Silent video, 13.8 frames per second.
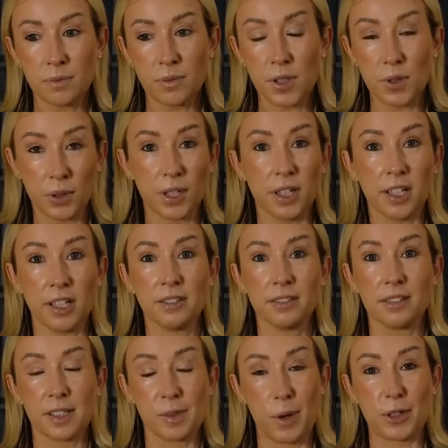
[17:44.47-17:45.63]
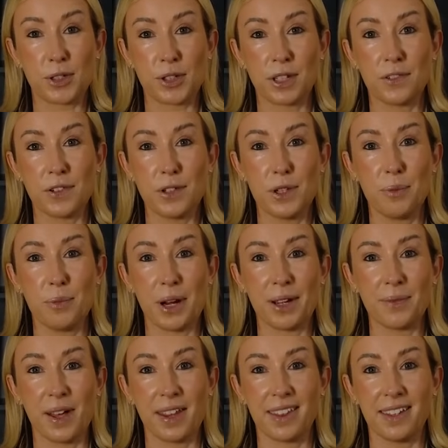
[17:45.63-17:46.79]
You could, especially if you do
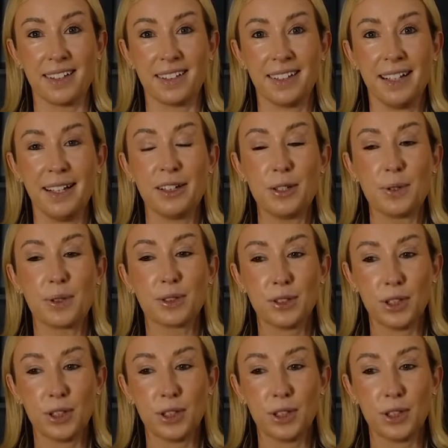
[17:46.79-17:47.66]
Break method. You could